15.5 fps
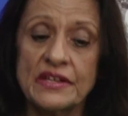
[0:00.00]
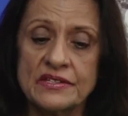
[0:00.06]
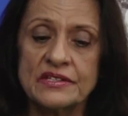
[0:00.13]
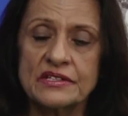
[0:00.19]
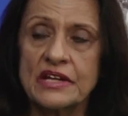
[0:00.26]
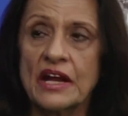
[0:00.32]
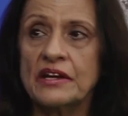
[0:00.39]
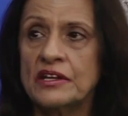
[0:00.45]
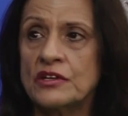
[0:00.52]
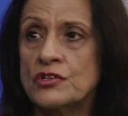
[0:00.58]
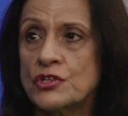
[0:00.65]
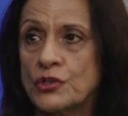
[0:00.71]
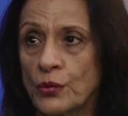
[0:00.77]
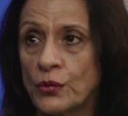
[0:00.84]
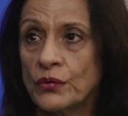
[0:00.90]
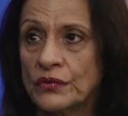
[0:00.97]
this study
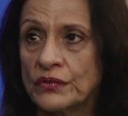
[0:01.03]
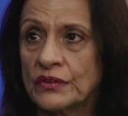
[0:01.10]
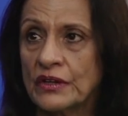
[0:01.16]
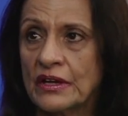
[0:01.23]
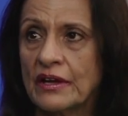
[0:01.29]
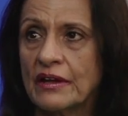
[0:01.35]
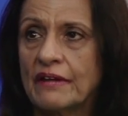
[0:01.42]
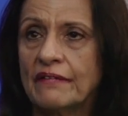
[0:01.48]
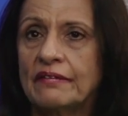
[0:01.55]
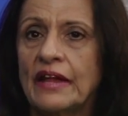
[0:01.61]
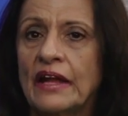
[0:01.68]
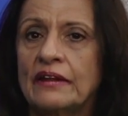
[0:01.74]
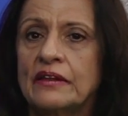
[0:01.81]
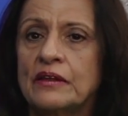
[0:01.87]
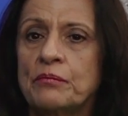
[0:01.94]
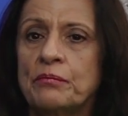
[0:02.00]
shows
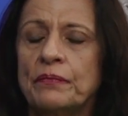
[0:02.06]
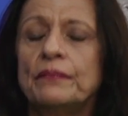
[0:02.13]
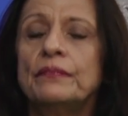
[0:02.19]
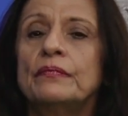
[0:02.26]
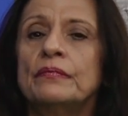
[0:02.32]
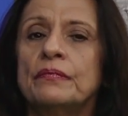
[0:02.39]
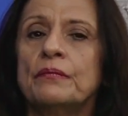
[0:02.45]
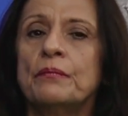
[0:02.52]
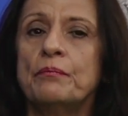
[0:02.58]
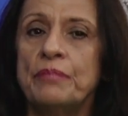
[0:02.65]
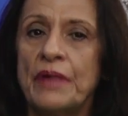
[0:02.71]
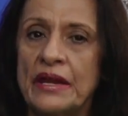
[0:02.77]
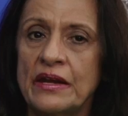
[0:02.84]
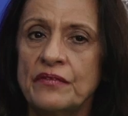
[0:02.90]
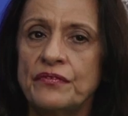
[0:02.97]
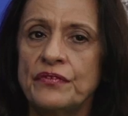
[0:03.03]
that the
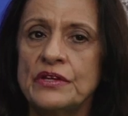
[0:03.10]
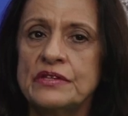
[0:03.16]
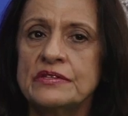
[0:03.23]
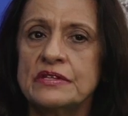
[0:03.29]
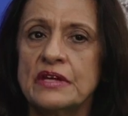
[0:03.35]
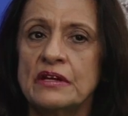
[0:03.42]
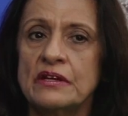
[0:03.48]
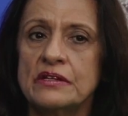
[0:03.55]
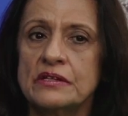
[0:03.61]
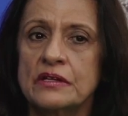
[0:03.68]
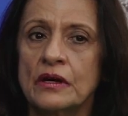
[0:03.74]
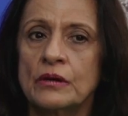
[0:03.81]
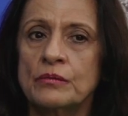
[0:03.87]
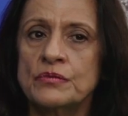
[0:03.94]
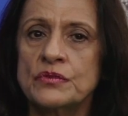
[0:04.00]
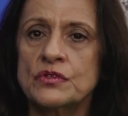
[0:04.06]
benefits in
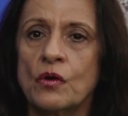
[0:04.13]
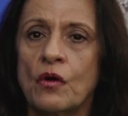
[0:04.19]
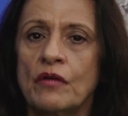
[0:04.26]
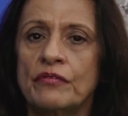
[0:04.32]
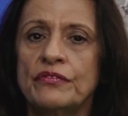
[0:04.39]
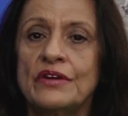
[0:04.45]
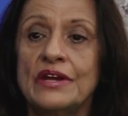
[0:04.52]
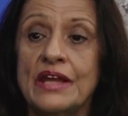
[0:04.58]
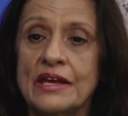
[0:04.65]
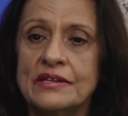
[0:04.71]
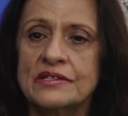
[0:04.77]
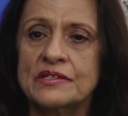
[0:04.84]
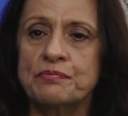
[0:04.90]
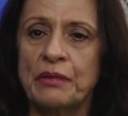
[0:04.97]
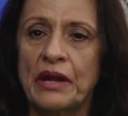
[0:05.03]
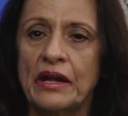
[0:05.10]
terms of
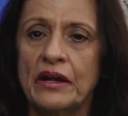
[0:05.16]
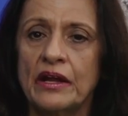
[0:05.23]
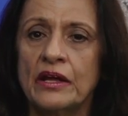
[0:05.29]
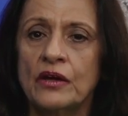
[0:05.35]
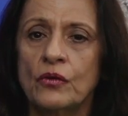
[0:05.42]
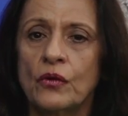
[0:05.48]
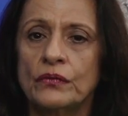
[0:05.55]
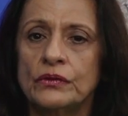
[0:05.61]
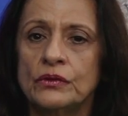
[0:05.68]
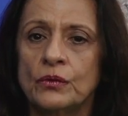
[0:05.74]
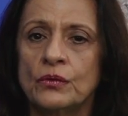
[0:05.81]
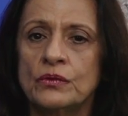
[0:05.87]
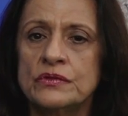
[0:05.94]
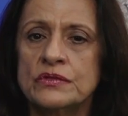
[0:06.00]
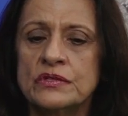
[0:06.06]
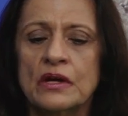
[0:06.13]
less spending on
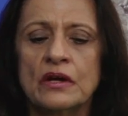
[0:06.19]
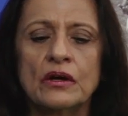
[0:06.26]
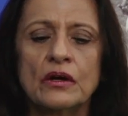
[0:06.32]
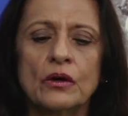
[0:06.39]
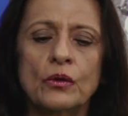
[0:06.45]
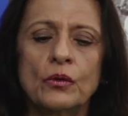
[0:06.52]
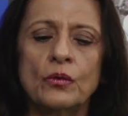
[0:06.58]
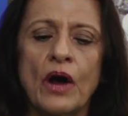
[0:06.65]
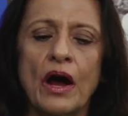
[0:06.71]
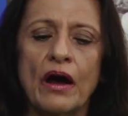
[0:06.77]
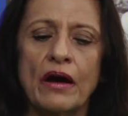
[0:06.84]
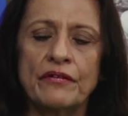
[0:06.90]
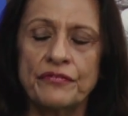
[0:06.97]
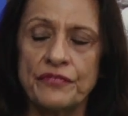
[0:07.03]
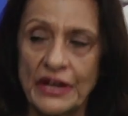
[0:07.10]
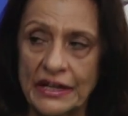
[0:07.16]
those who are
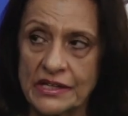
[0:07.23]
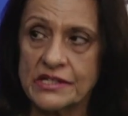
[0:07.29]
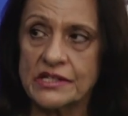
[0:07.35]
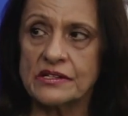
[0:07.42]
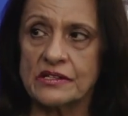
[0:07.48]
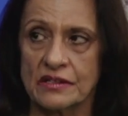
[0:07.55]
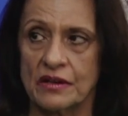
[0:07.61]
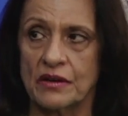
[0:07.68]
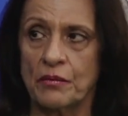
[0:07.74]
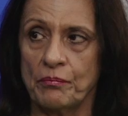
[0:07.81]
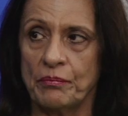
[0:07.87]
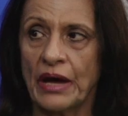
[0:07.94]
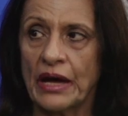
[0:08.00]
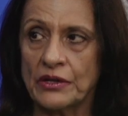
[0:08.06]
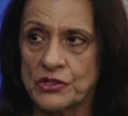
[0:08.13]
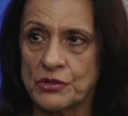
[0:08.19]
affected
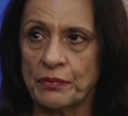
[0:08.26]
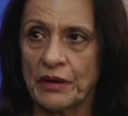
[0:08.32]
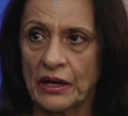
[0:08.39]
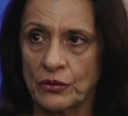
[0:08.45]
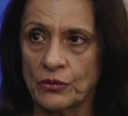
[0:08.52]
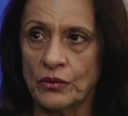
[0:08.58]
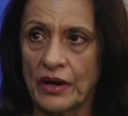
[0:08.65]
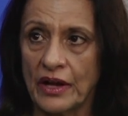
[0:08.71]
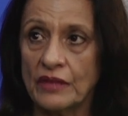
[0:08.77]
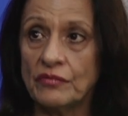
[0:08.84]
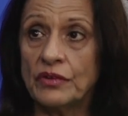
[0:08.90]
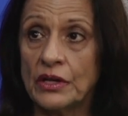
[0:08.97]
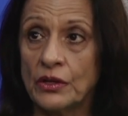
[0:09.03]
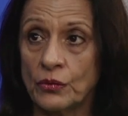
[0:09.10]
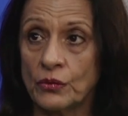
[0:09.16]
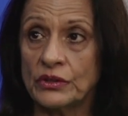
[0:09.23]
by tobacco,
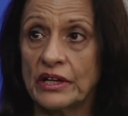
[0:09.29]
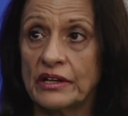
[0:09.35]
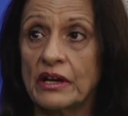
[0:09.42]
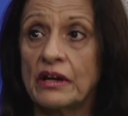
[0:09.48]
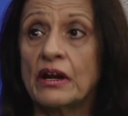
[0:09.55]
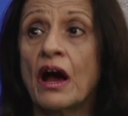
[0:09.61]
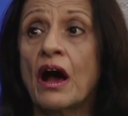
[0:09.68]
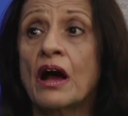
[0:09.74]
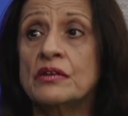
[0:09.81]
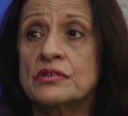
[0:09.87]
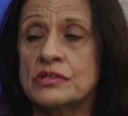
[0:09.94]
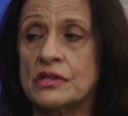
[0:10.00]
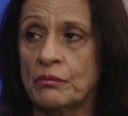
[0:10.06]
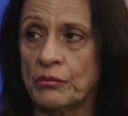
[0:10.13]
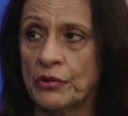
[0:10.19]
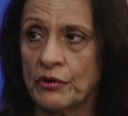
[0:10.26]
and we know that a
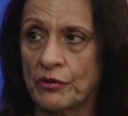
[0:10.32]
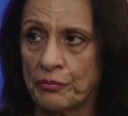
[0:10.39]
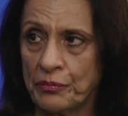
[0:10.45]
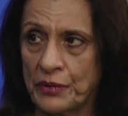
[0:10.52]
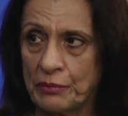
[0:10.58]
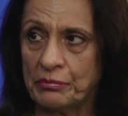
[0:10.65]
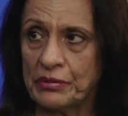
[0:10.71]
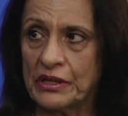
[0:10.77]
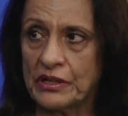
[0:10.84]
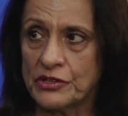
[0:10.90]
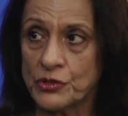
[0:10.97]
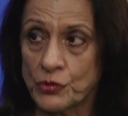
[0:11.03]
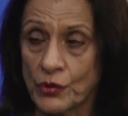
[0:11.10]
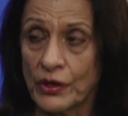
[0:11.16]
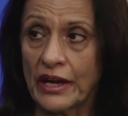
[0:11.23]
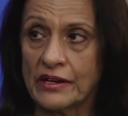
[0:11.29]
large number of people
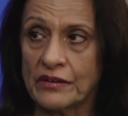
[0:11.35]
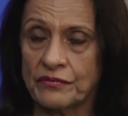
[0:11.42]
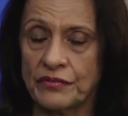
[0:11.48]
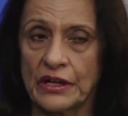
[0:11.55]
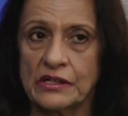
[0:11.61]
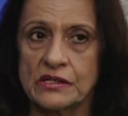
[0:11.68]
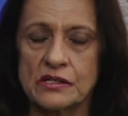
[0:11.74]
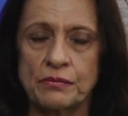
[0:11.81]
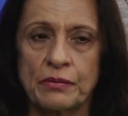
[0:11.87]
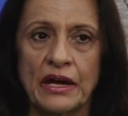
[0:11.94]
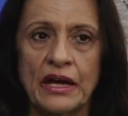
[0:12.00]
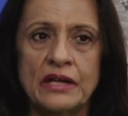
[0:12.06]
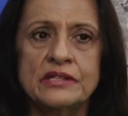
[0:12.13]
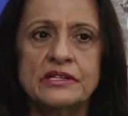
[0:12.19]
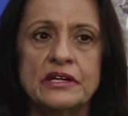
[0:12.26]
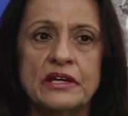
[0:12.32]
do get affected
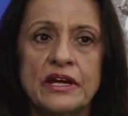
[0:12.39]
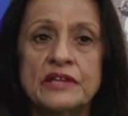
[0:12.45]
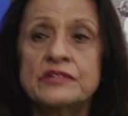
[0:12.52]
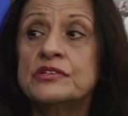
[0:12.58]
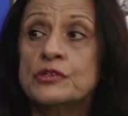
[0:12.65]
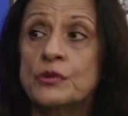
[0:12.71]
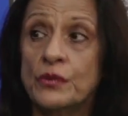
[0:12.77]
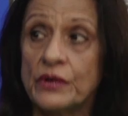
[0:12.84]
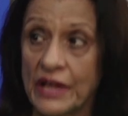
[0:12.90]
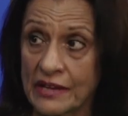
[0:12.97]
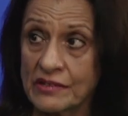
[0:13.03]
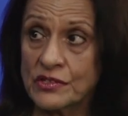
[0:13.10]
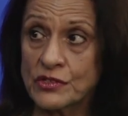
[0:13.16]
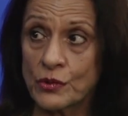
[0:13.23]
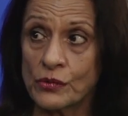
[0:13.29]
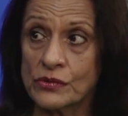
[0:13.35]
by it. It leads to
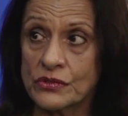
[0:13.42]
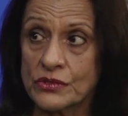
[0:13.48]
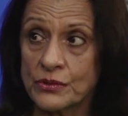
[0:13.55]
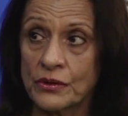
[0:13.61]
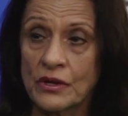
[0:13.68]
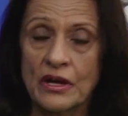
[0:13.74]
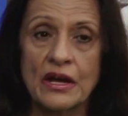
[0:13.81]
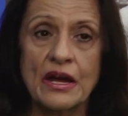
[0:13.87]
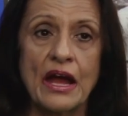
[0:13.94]
deaths also.